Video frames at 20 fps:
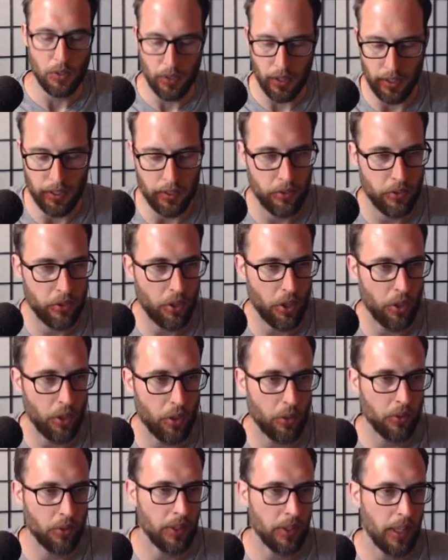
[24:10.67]
Okay,
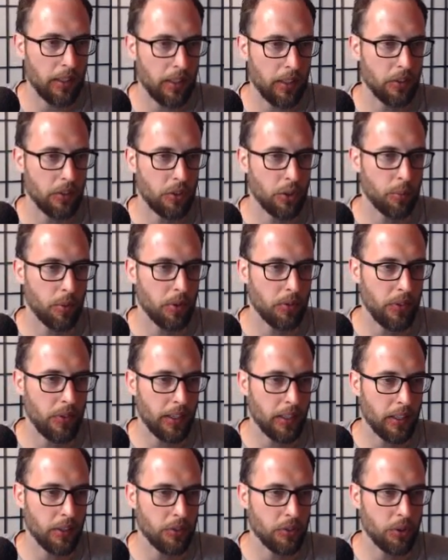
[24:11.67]
so that super
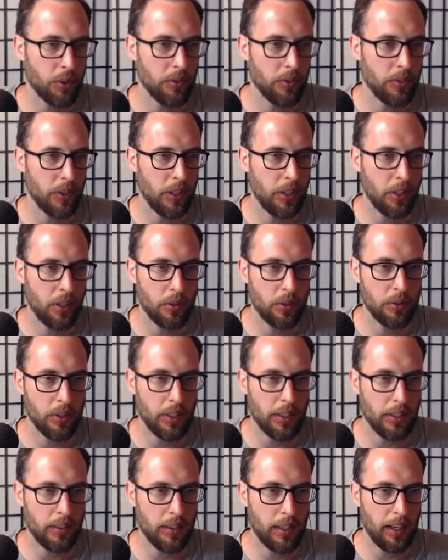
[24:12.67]
effective short videos
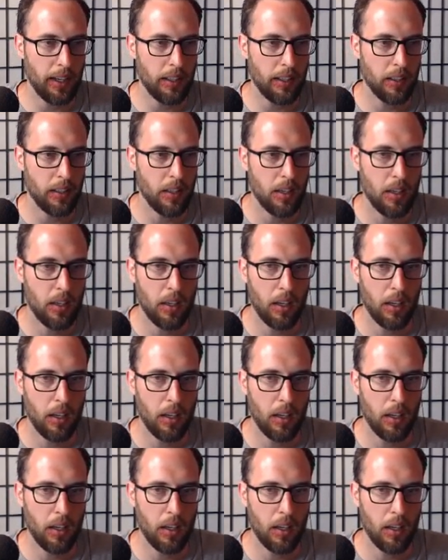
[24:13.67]
like that.